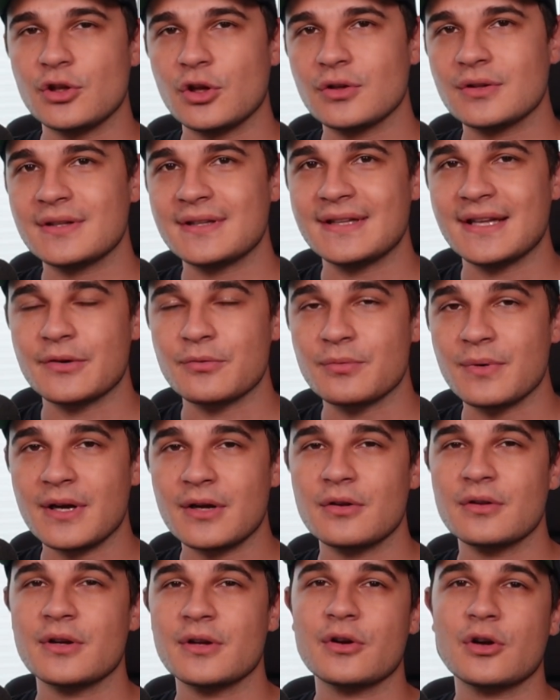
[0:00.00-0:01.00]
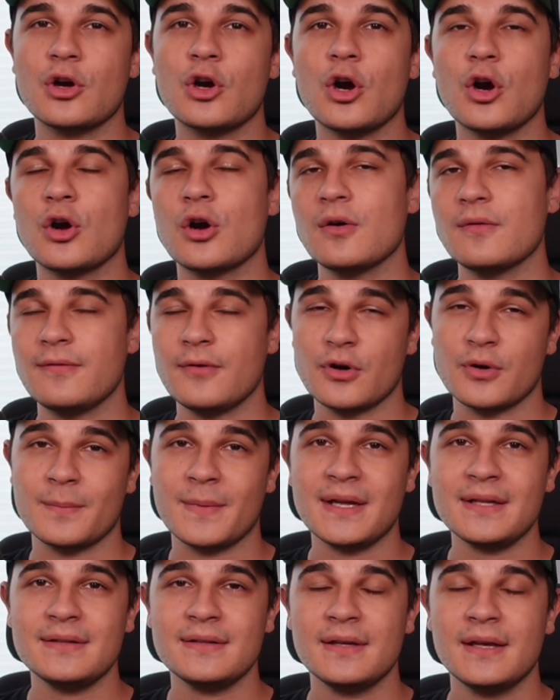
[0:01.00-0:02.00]
not the regular COCO
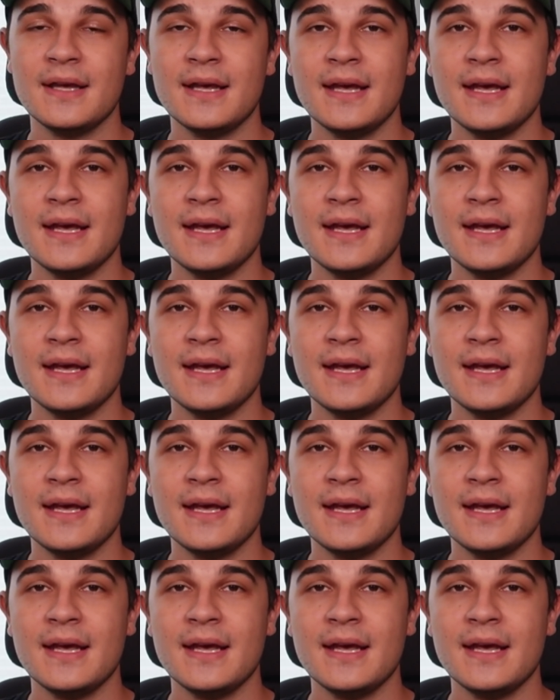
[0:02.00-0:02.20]
format.